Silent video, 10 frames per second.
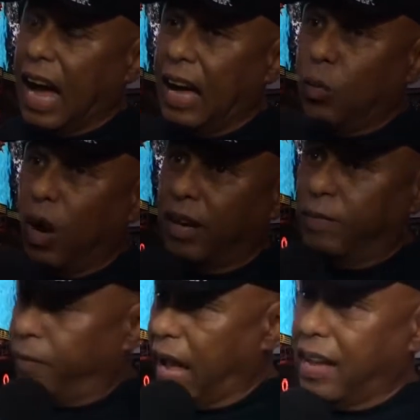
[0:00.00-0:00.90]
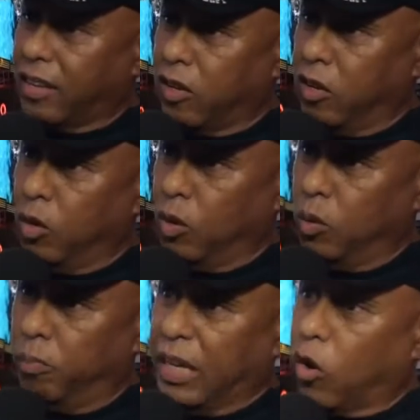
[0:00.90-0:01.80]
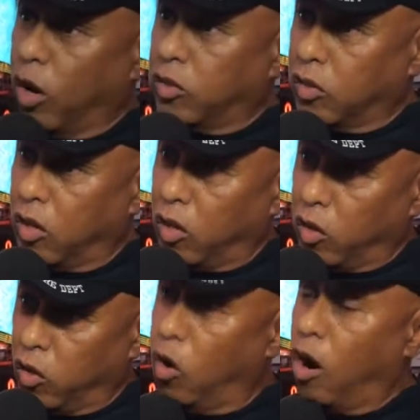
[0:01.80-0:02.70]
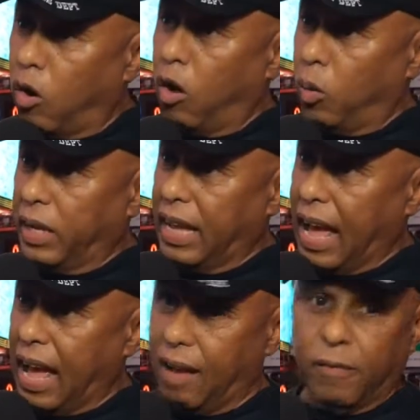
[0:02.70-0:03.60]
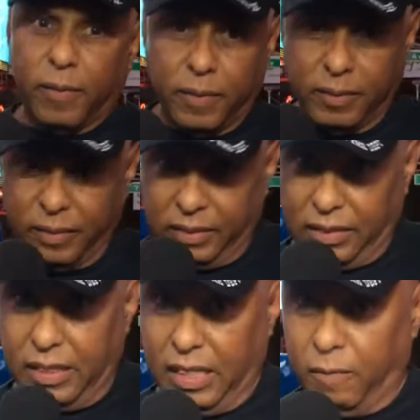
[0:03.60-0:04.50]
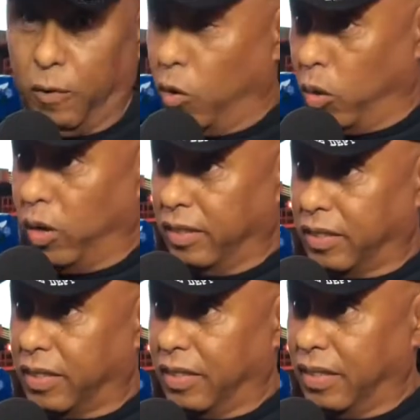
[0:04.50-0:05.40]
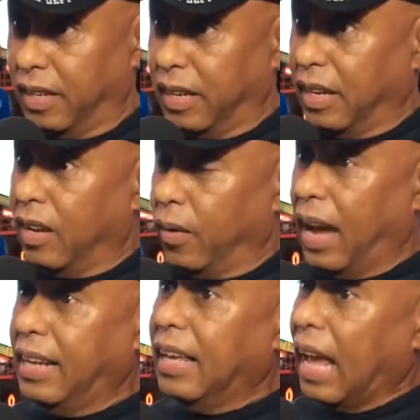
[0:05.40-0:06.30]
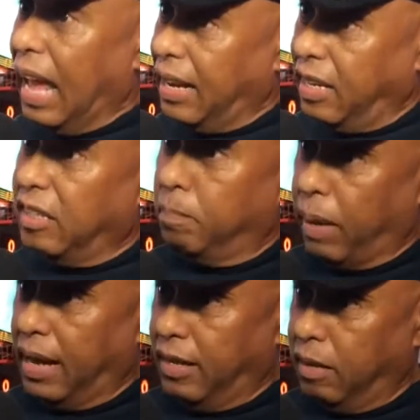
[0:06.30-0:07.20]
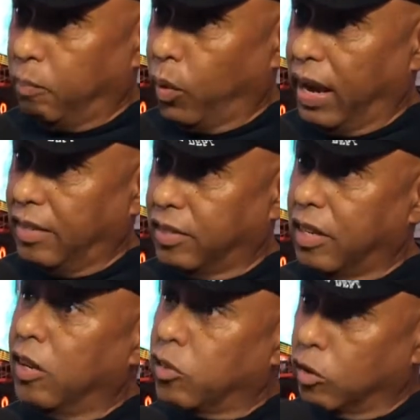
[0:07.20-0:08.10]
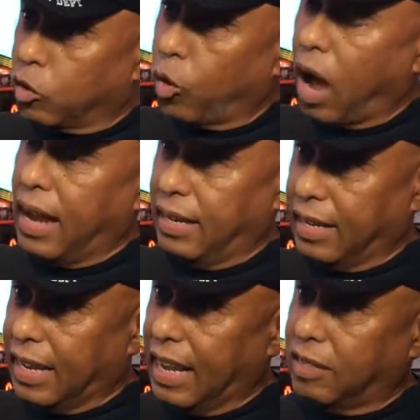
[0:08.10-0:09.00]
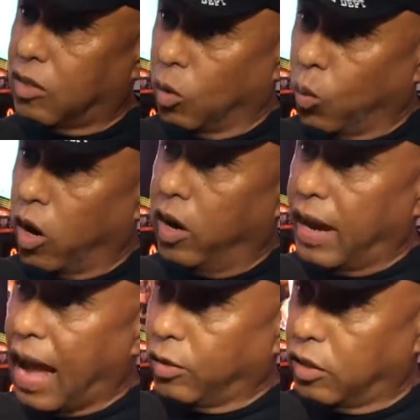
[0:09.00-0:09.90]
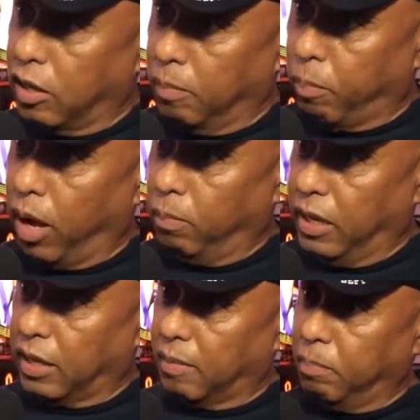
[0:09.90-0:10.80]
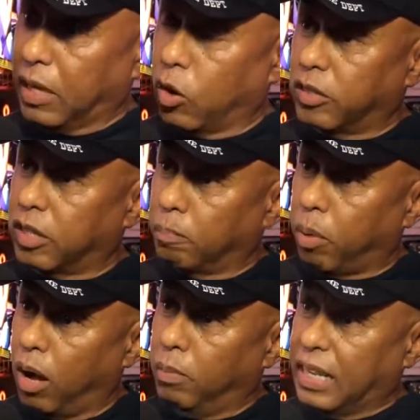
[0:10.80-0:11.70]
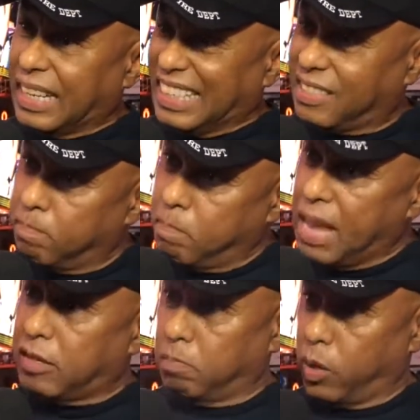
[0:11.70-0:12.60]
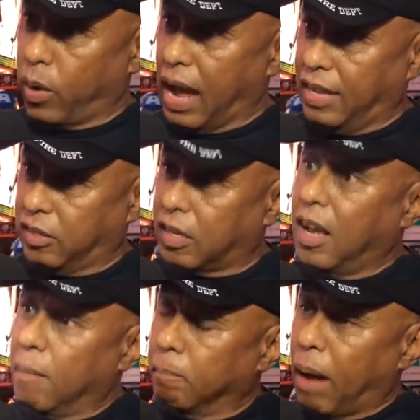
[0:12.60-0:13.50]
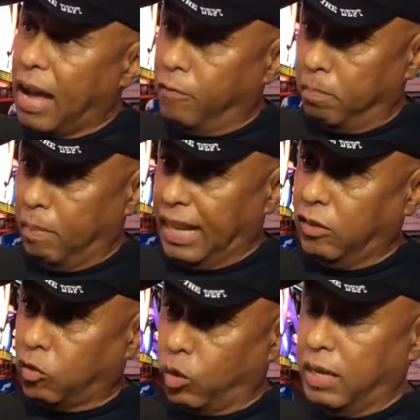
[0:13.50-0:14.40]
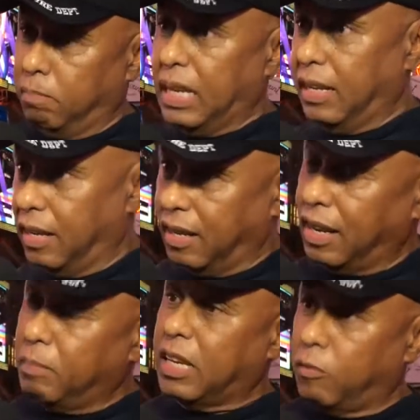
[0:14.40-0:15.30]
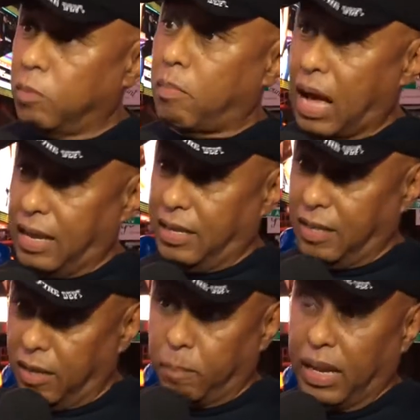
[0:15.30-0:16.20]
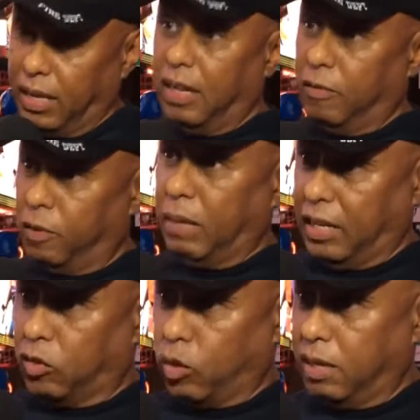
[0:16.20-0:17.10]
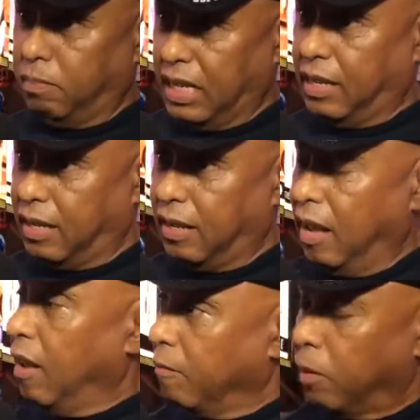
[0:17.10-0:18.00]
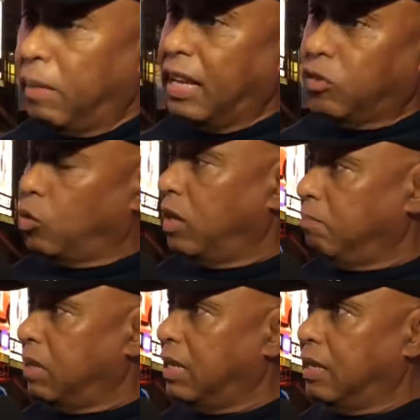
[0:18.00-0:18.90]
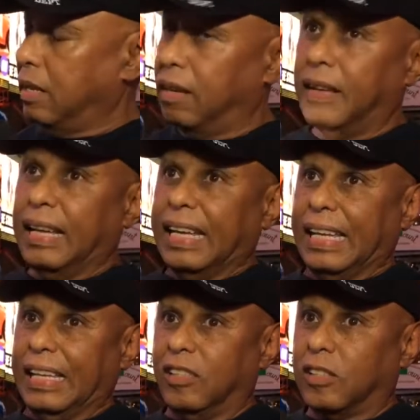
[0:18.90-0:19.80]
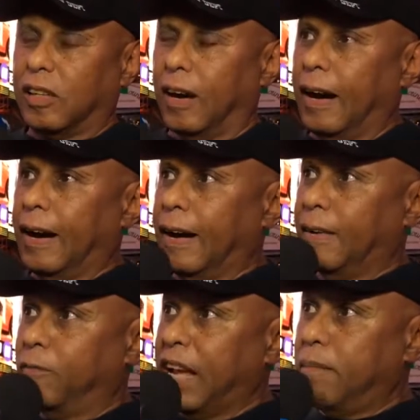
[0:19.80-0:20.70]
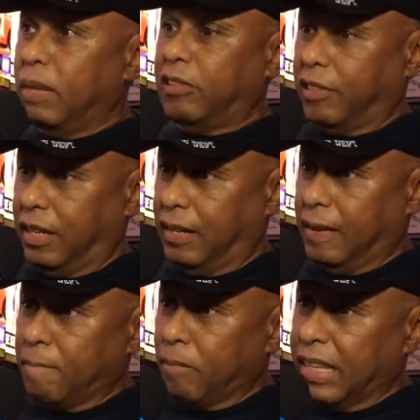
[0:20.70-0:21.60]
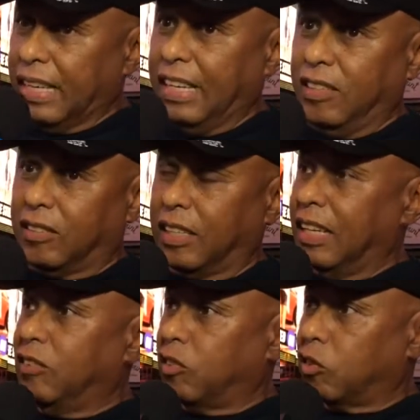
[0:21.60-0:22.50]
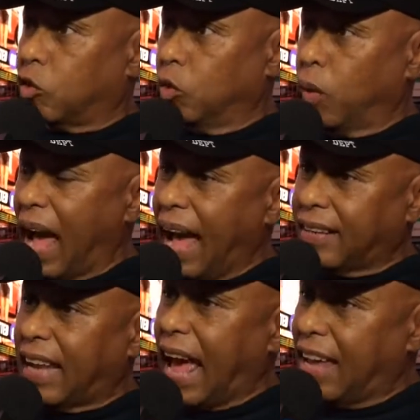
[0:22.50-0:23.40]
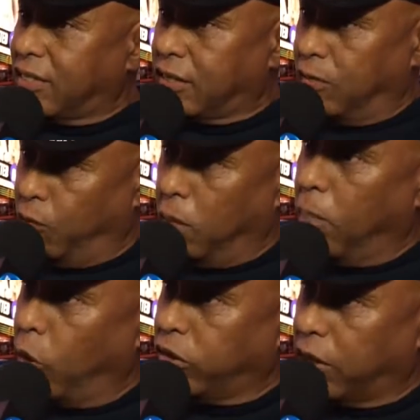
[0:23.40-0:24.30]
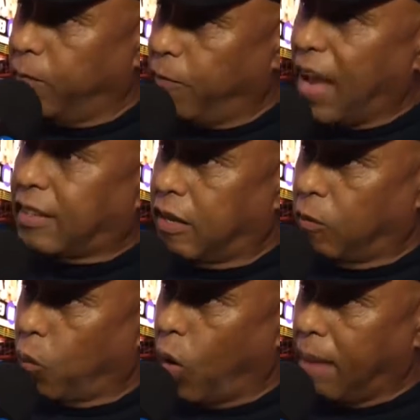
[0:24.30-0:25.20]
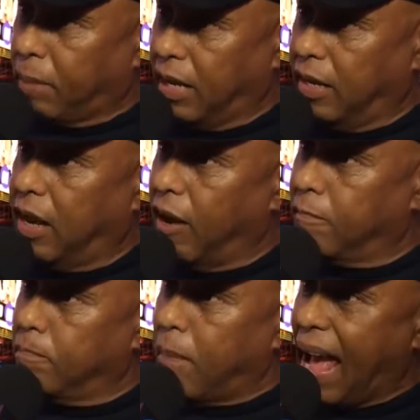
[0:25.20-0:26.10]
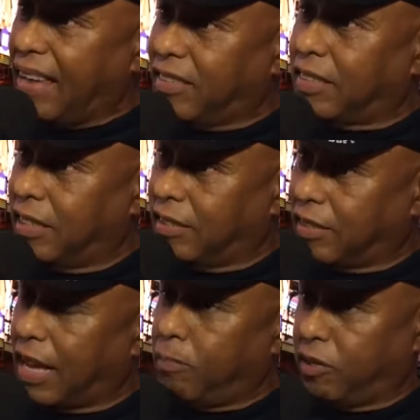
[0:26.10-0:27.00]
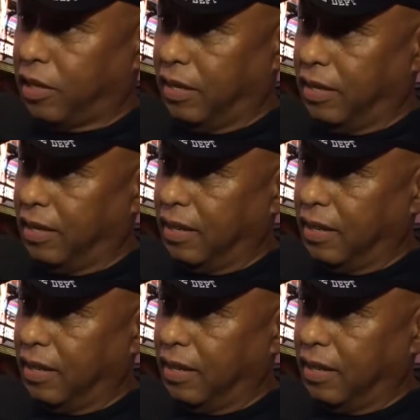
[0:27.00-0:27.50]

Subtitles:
I want to thank you, because you're all we have. InfoWars, right? And independent press to try to get the word out to the public, because the public is mesmerized by the mainstream media. And let me give you my opinion of the mainstream media. The mainstream media is, their mission is to act as the most effective weapon of mass deception